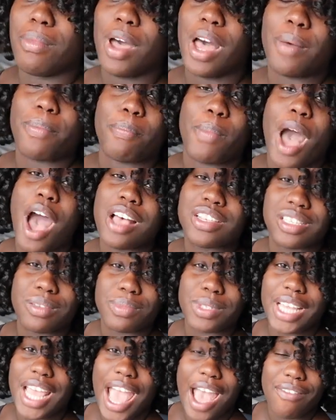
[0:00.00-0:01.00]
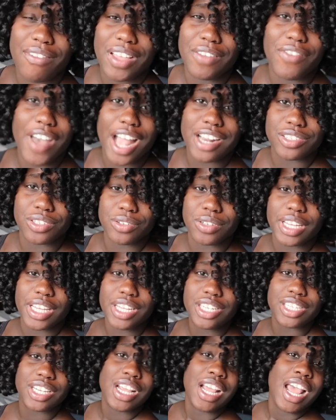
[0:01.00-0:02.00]
of possibly having vaginal
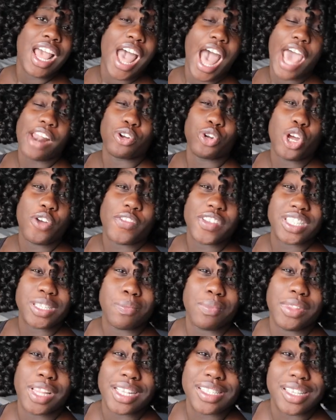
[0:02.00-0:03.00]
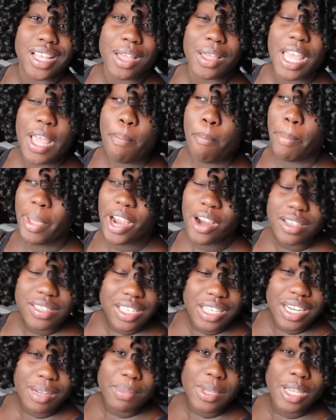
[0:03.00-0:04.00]
itch. I don't know if it's something that's like
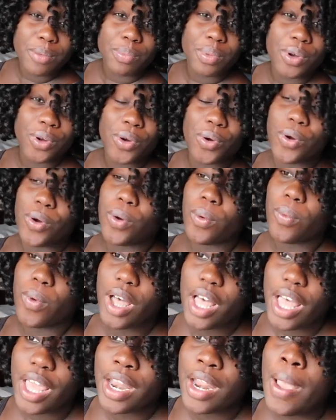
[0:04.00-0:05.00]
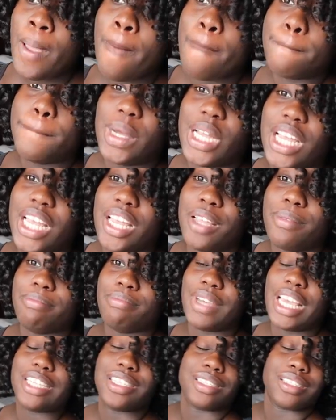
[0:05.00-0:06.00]
embarrassing to people or what, but
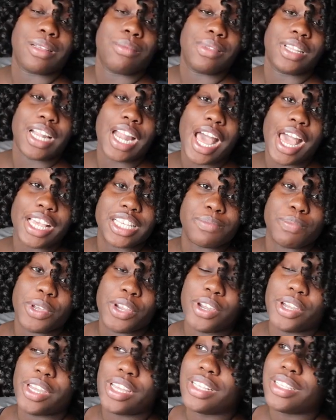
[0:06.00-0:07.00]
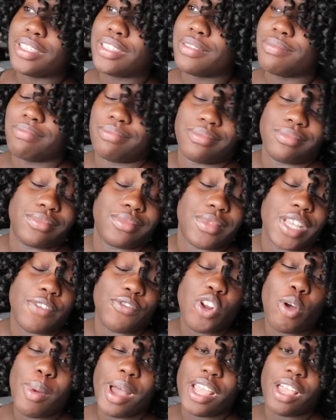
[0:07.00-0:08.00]
it's just something that I experienced. If
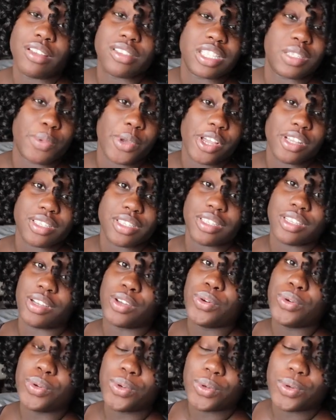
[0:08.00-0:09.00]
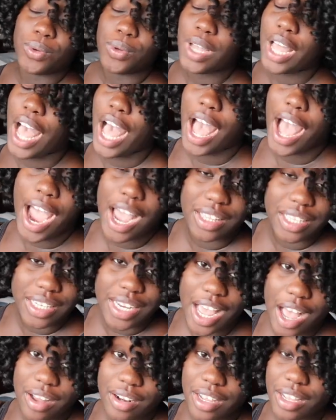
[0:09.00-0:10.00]
nobody else experiences it, cool. I highly
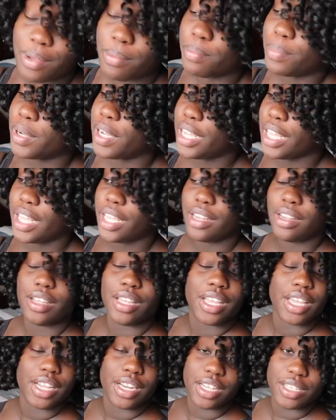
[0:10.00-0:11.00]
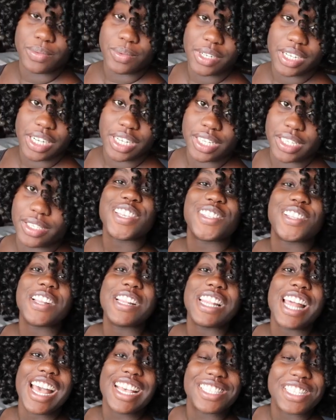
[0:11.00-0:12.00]
doubt it, but it is what it is. Okay, so
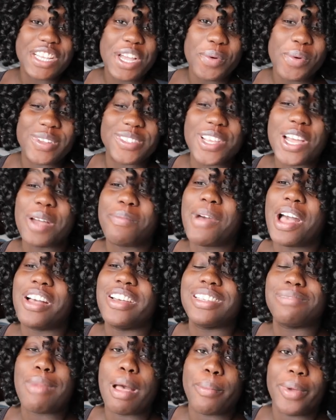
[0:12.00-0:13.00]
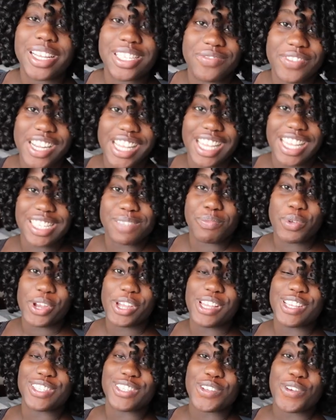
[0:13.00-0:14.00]
the last thing I wanna talk about is my breastfeeding
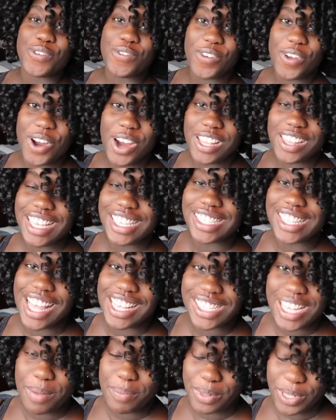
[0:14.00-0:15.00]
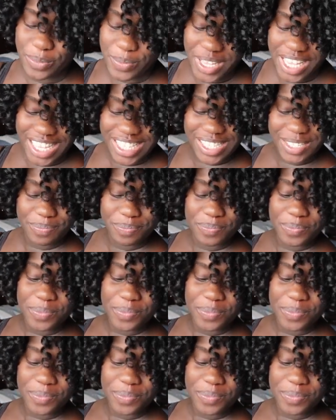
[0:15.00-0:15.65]
experience so far in these last couple of weeks.